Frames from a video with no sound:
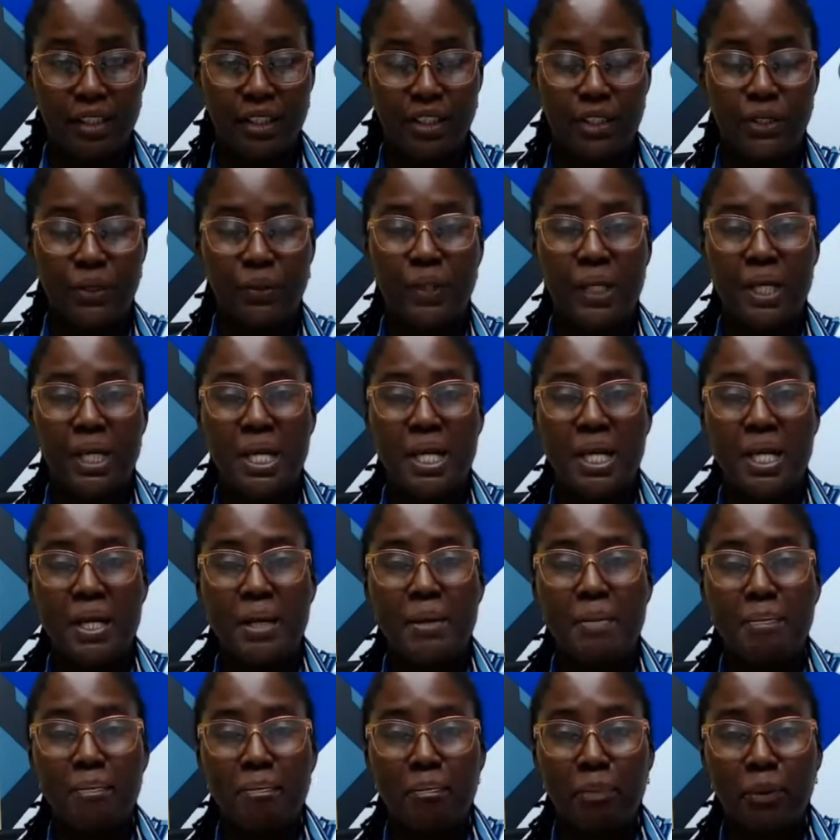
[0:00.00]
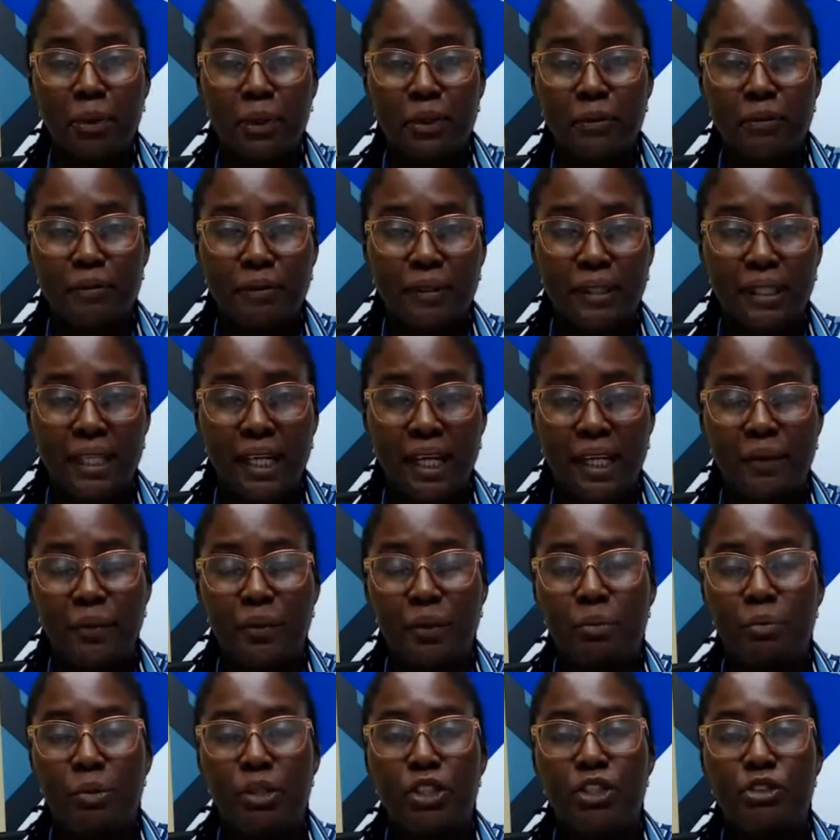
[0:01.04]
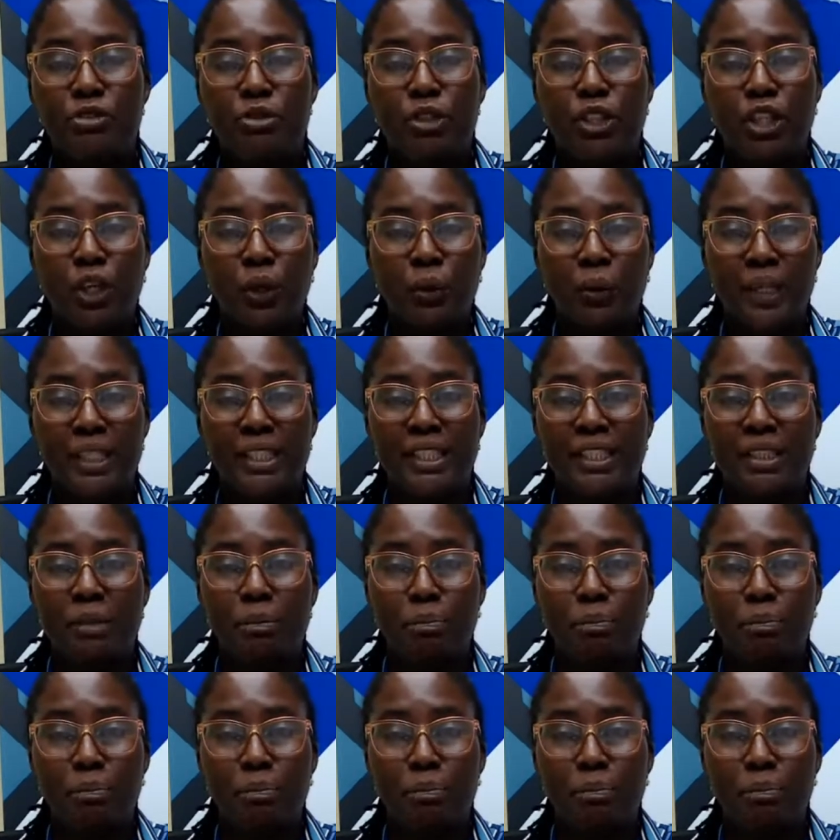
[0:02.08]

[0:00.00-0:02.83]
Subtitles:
So the input for that will be the request